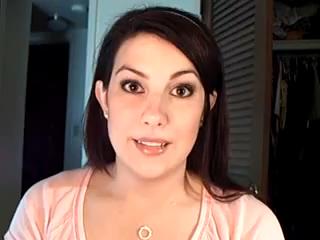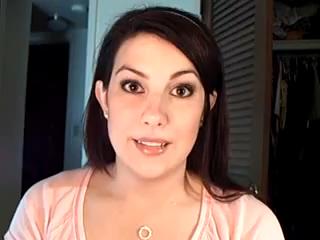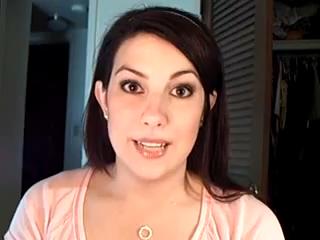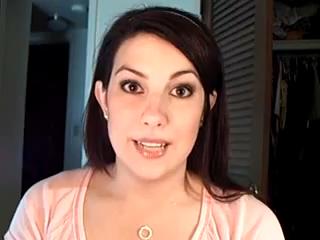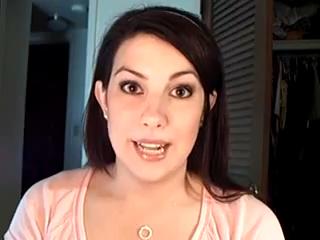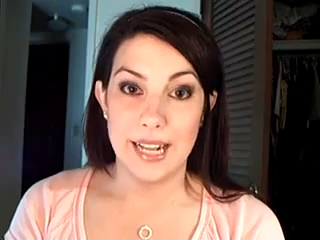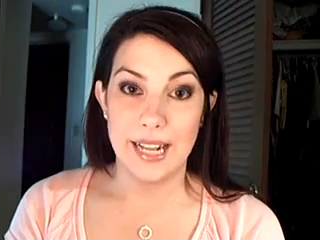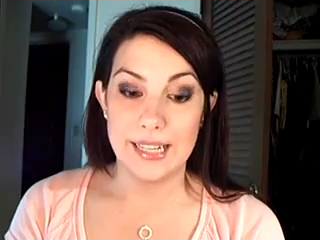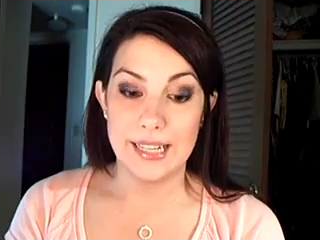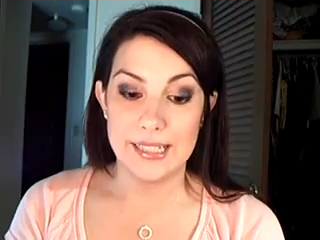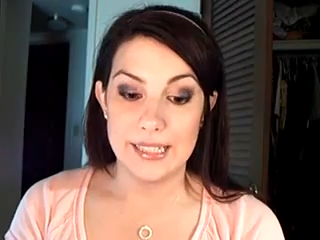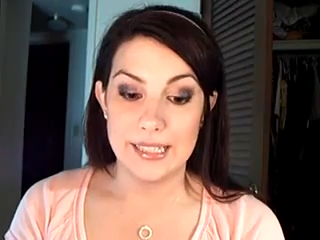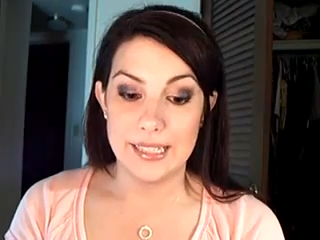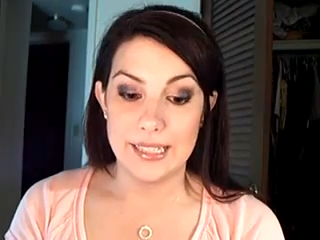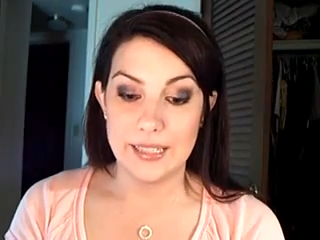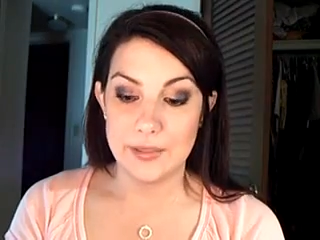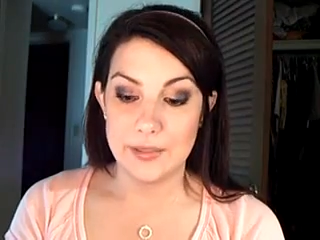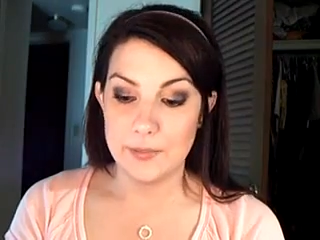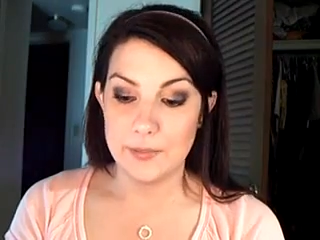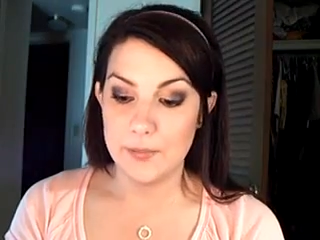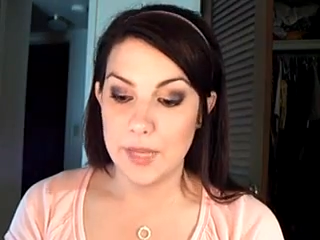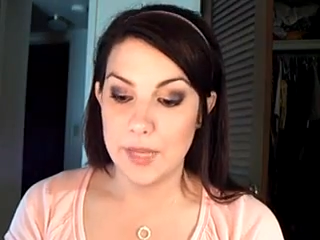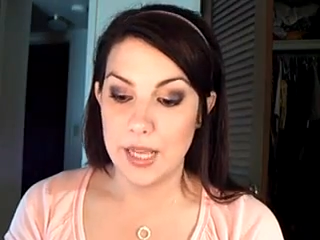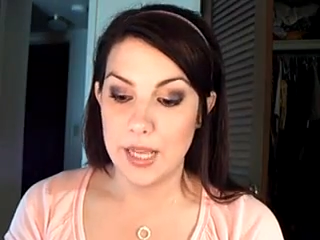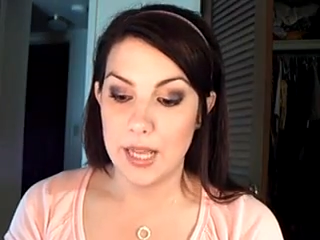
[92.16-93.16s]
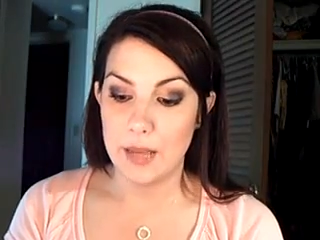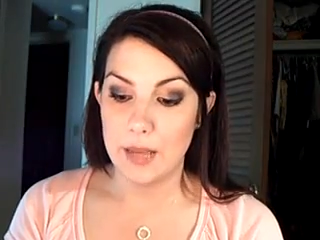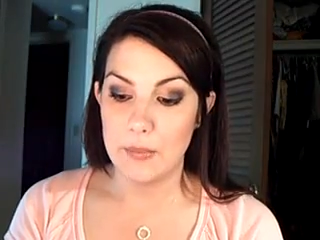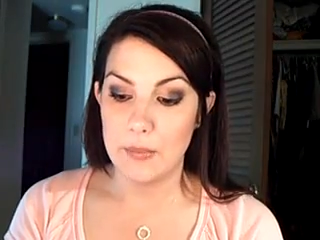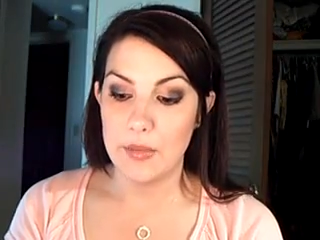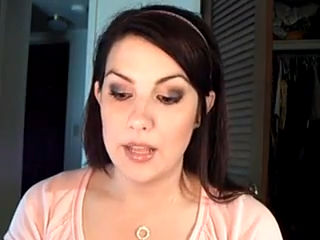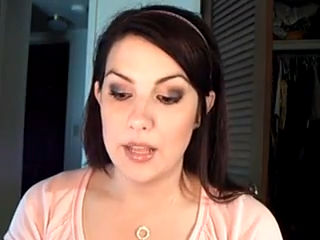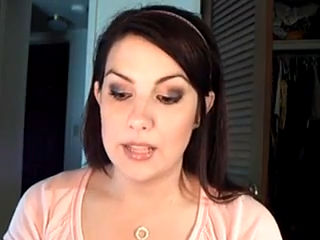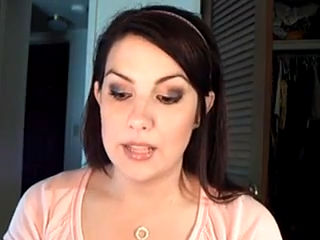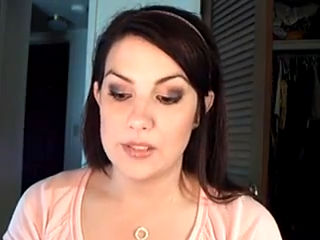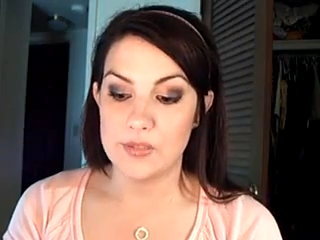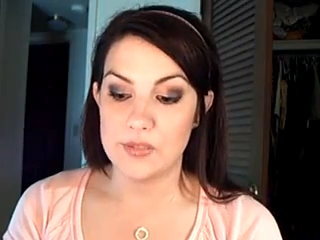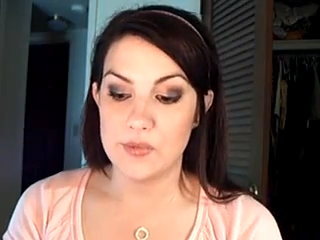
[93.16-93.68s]
that I need.
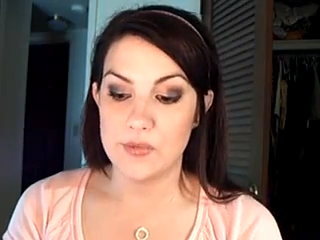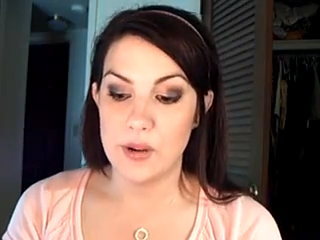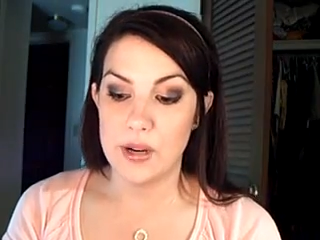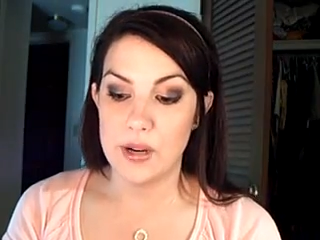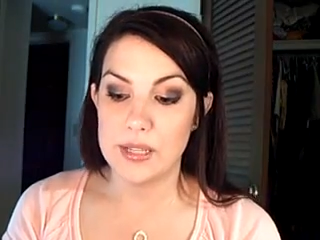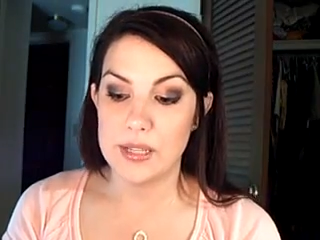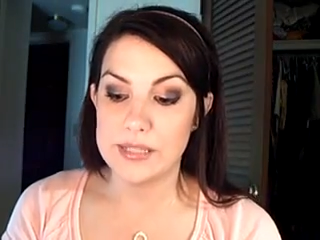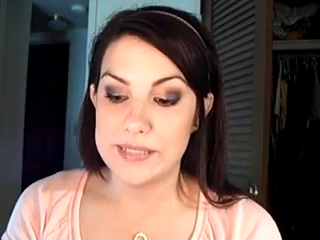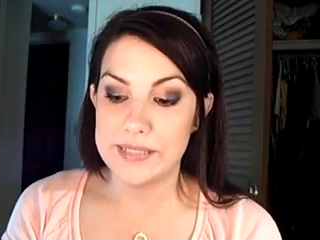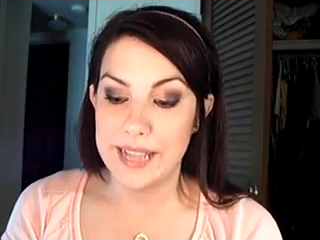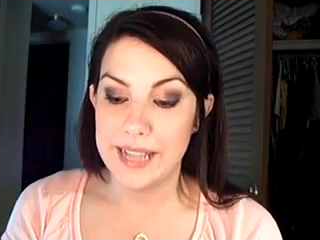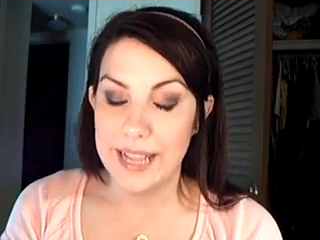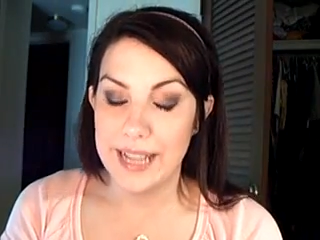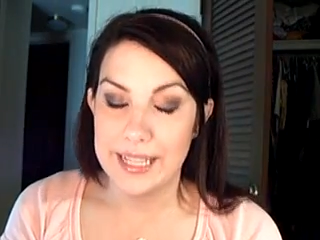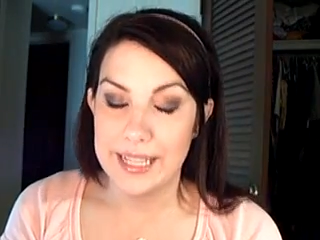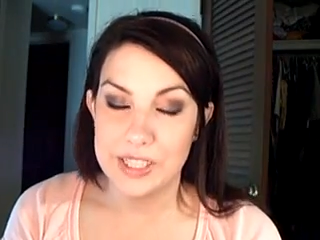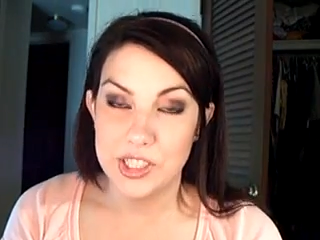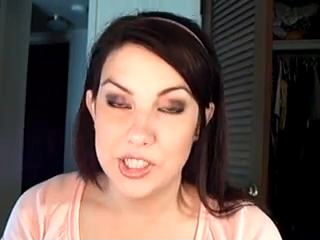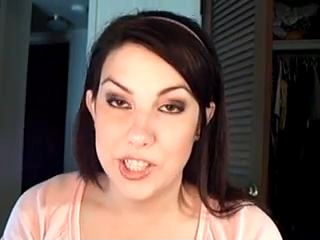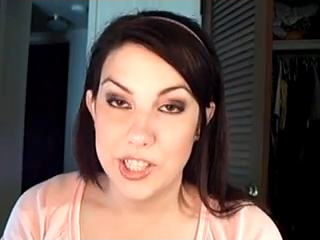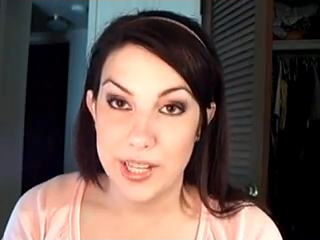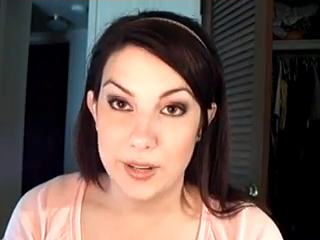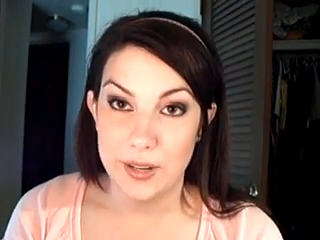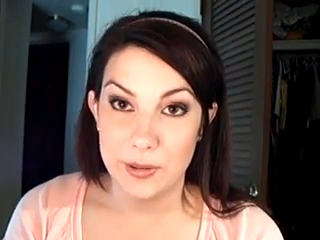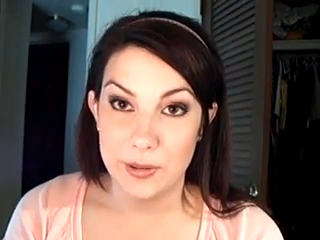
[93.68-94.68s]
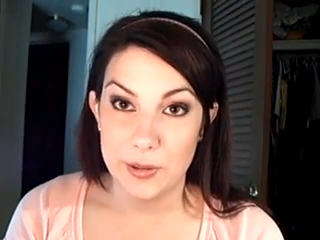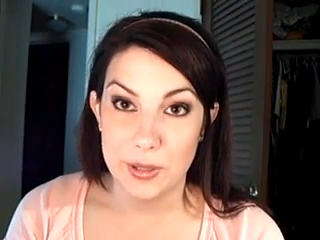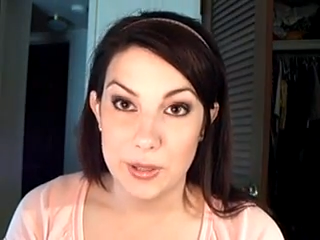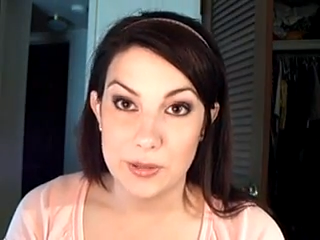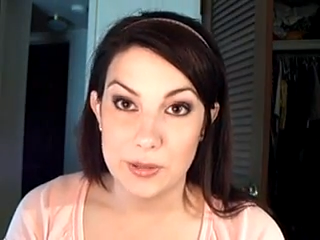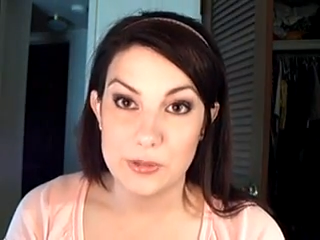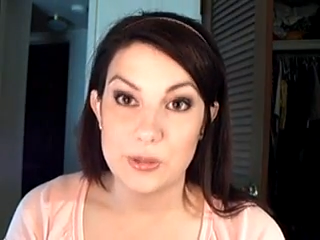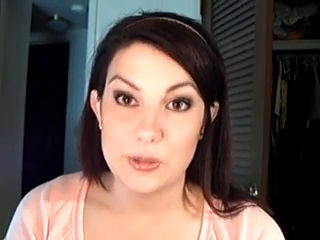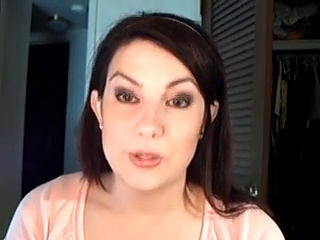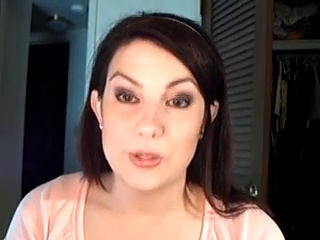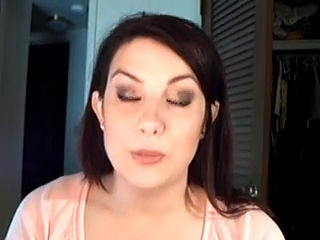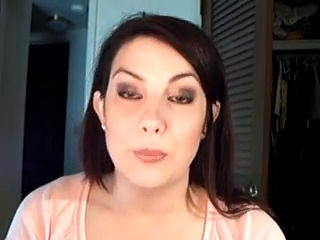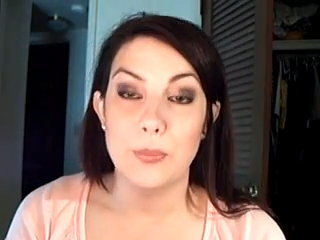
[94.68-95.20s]
As far as eyeshadow goes,